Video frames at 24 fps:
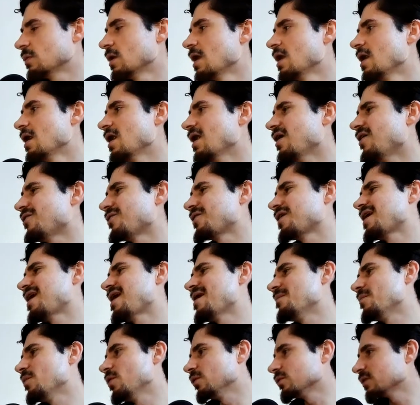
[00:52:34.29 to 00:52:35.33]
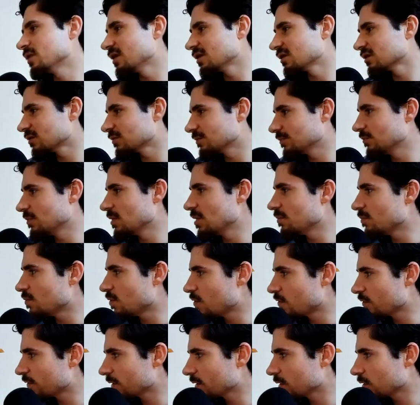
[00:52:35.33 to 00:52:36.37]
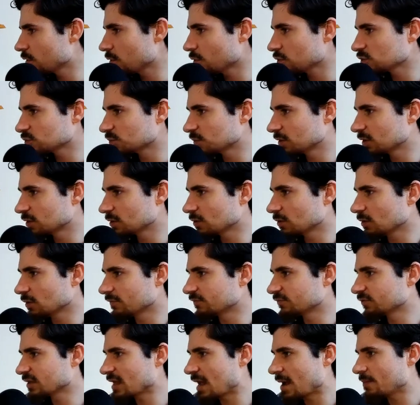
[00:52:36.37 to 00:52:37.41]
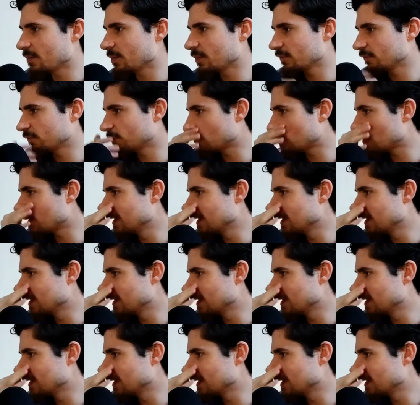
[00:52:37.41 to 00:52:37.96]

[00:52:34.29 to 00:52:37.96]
at Memorial Hospital of Tampa for